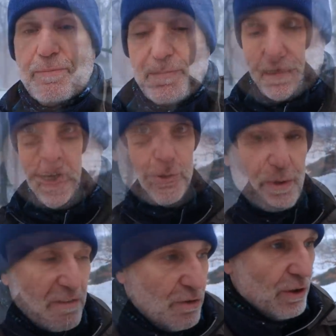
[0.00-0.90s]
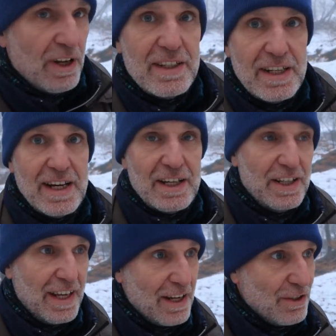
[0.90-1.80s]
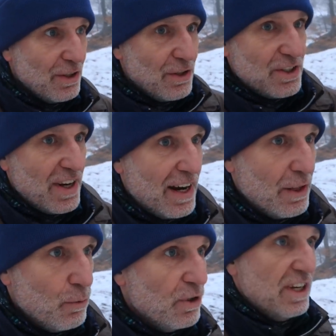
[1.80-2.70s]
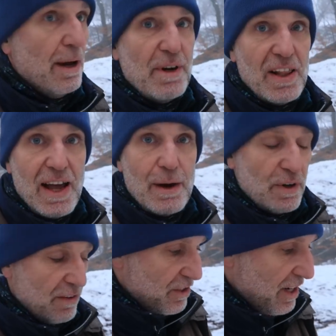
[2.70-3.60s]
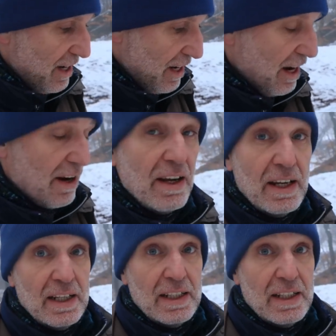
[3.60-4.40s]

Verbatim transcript: So here's what I've done. I didn't actually get to the other side of the wood yet, but I like what I've seen here.